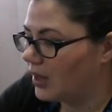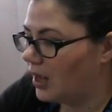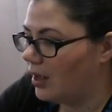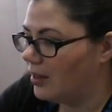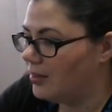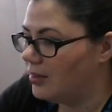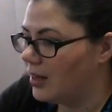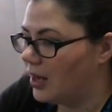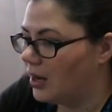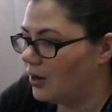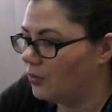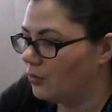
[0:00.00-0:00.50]

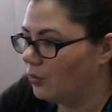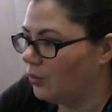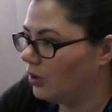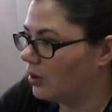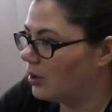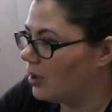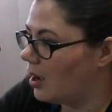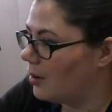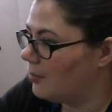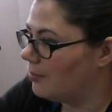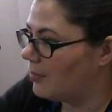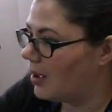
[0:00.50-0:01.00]
And then we'll
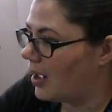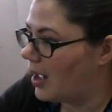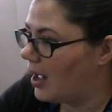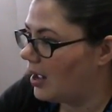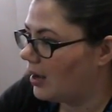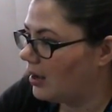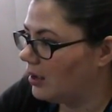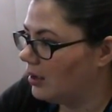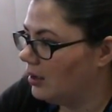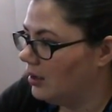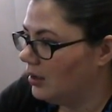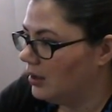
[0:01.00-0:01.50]
come
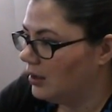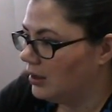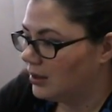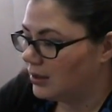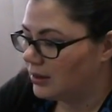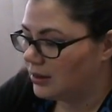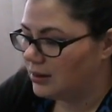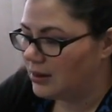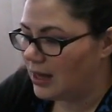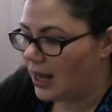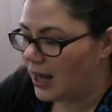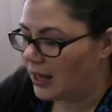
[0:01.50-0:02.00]
back
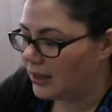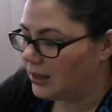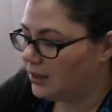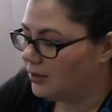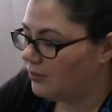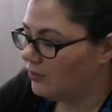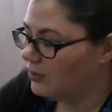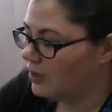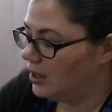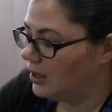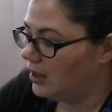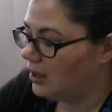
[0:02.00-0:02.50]
that
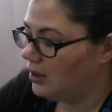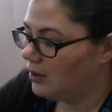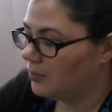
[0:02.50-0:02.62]
evening